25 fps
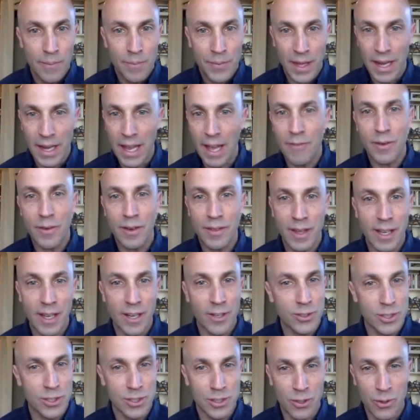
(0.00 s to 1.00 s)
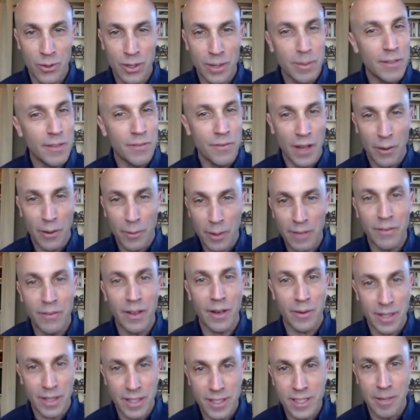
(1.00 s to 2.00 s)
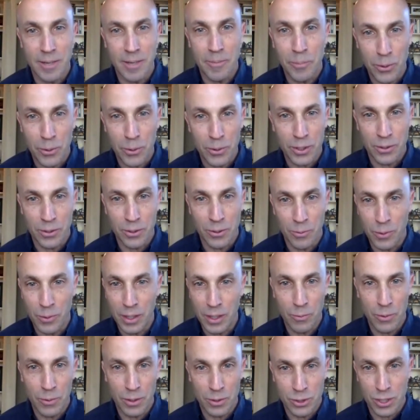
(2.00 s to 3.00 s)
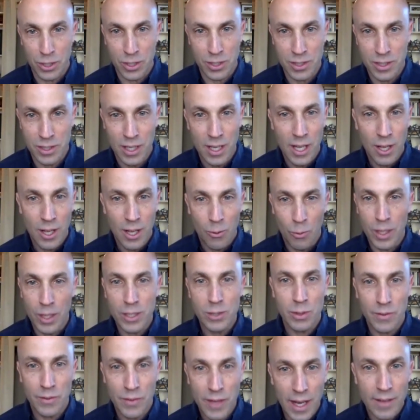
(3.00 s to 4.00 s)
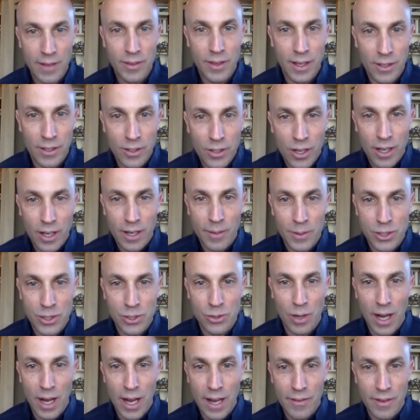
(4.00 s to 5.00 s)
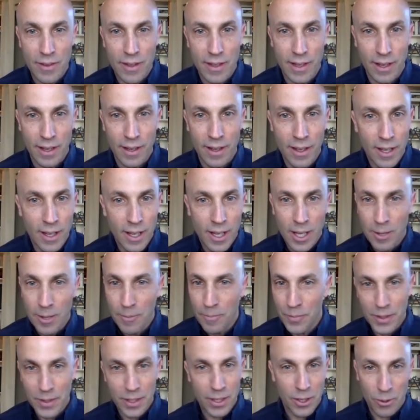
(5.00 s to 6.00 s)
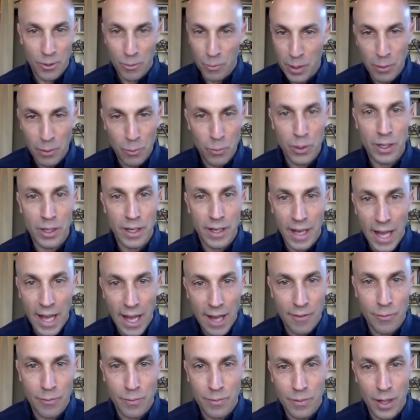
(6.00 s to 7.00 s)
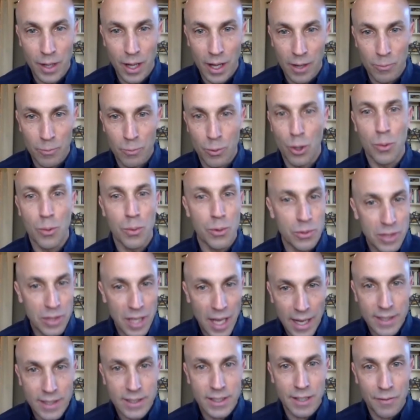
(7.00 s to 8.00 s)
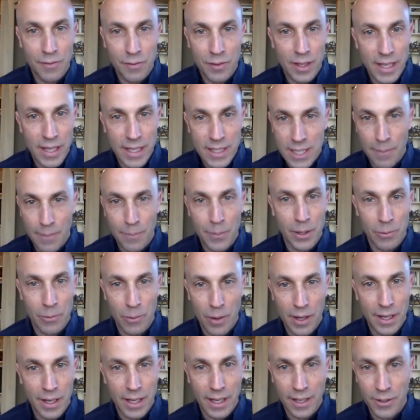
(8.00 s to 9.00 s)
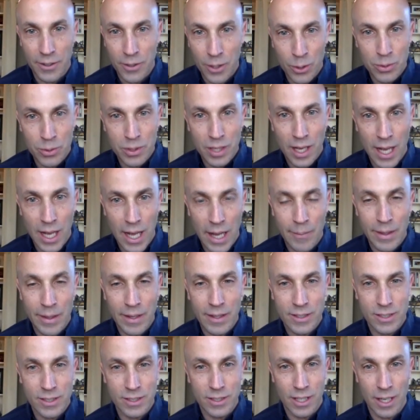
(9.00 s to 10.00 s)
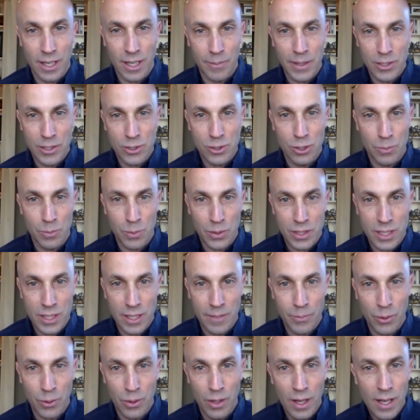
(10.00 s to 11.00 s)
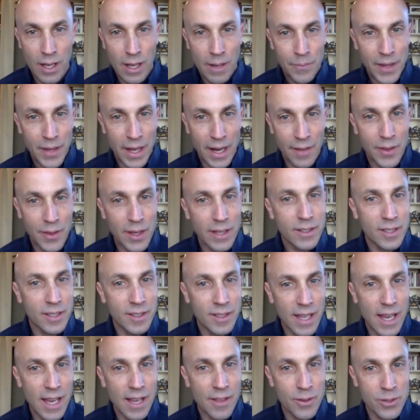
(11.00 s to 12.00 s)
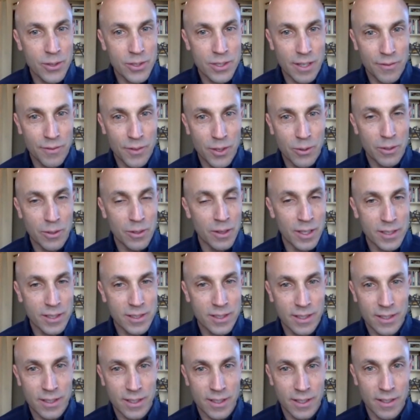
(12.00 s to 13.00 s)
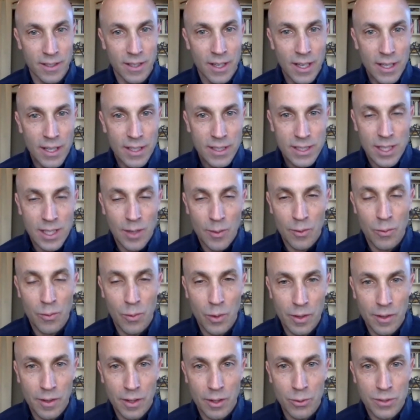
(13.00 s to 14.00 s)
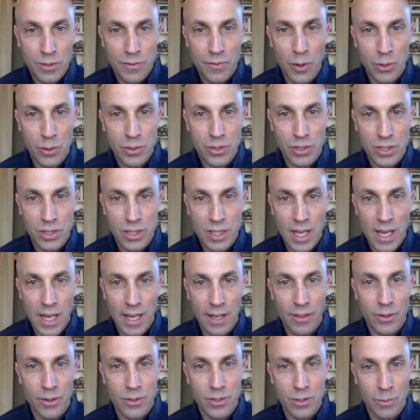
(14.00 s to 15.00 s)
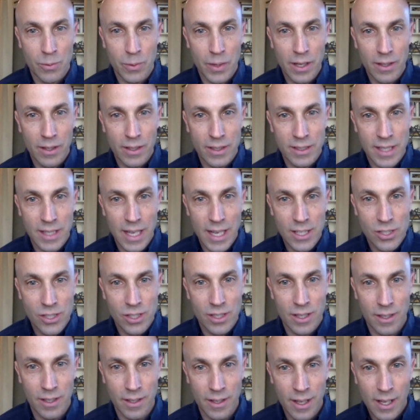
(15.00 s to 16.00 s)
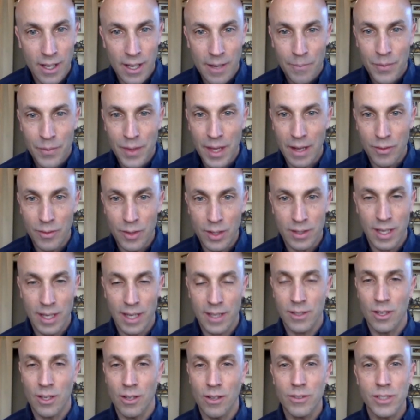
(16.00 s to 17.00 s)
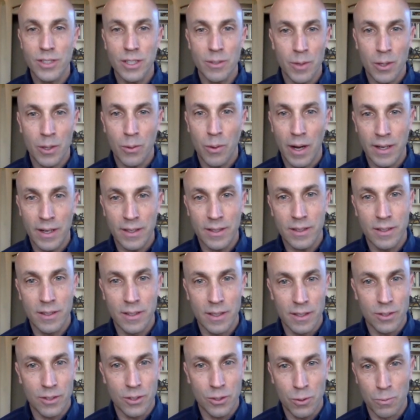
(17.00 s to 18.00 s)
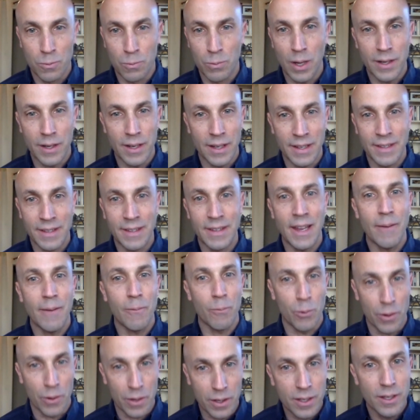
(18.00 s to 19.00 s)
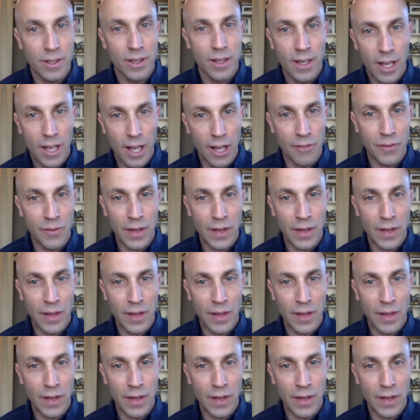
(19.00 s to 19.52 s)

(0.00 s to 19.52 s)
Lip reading: and everything else is going to be very, very simple. We'll just, once we've got that autonomous driving, we're going to have robo-taxi fleets up and running in no time, and this is going to be super simple. And I think today if you listen to some of what those folks are saying, there's a realization that the technology required to run a network of